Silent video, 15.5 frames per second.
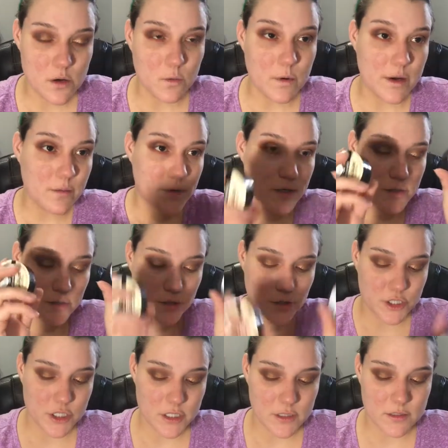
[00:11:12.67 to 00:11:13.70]
Wet n Wild's
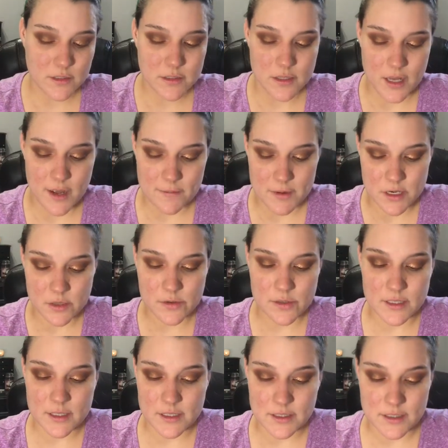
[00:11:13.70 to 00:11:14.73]
cushions. I've been
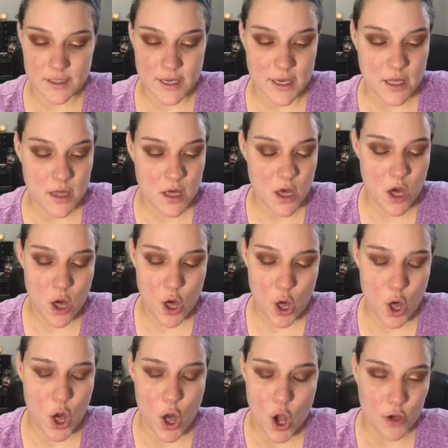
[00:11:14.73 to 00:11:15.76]
using this like
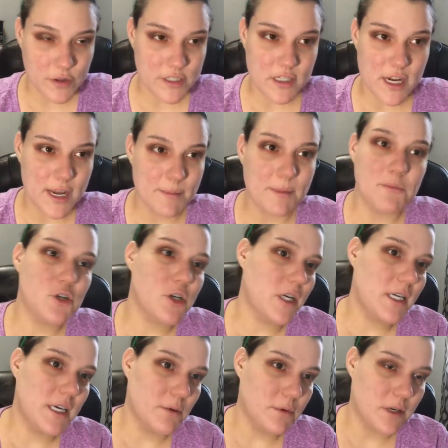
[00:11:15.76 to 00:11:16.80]
all the time. I'm
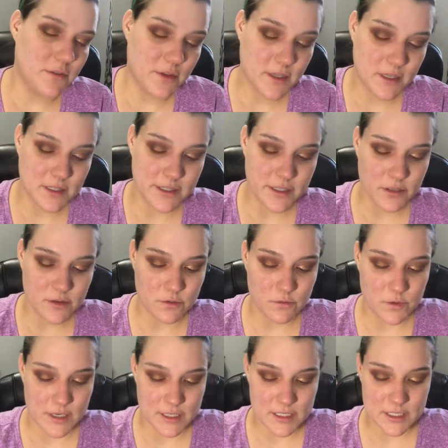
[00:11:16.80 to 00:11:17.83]
trying to get rid of it because I
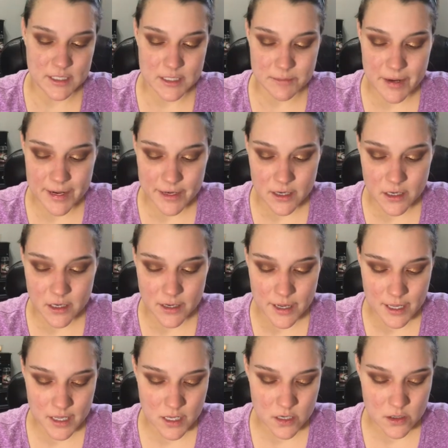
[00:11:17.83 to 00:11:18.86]
don't want it to expire,
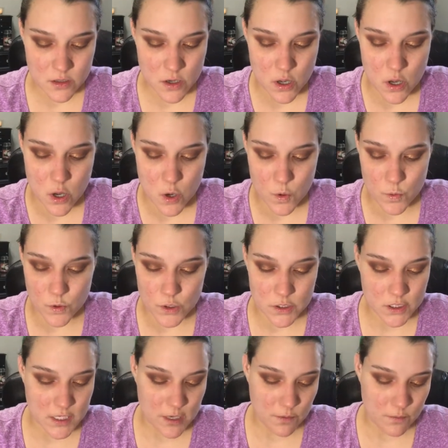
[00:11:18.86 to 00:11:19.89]
and we're
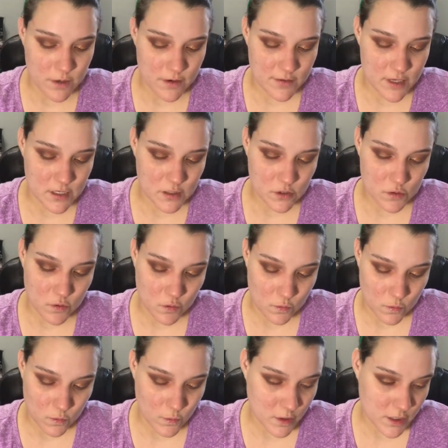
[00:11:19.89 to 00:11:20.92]
just going to get rid of it. So
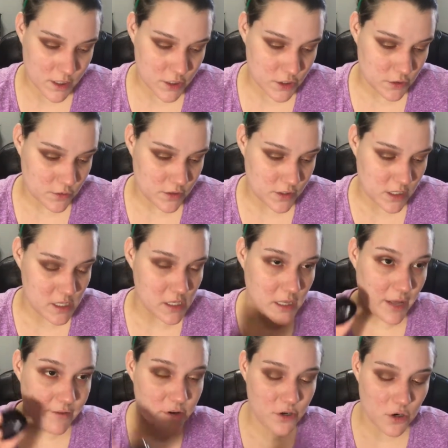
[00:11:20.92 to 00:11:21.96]
we're going to do the
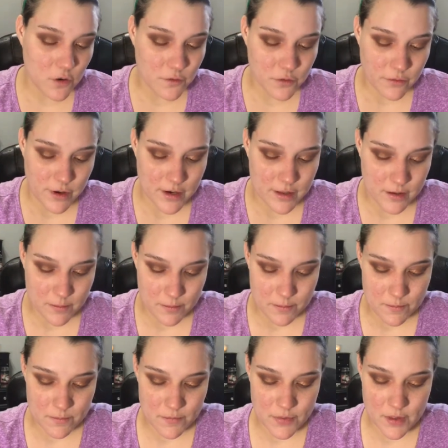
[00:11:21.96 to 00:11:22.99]
lavender all over the red,
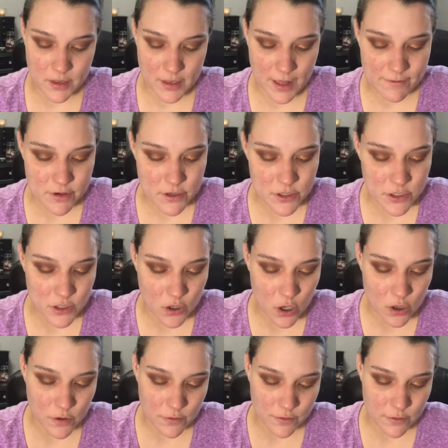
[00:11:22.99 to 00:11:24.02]
the lavender
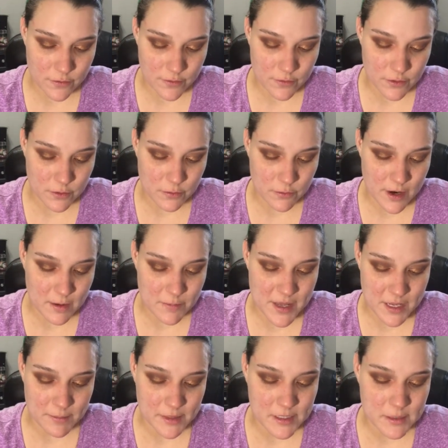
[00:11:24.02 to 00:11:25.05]
all over the red
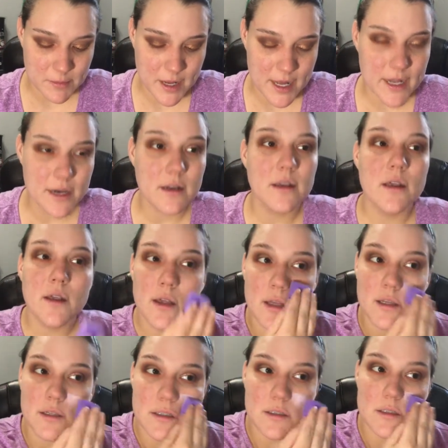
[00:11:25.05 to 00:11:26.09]
pigment spot.
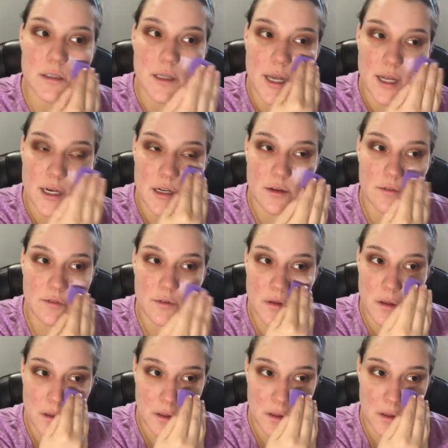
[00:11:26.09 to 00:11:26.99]
Just kind of...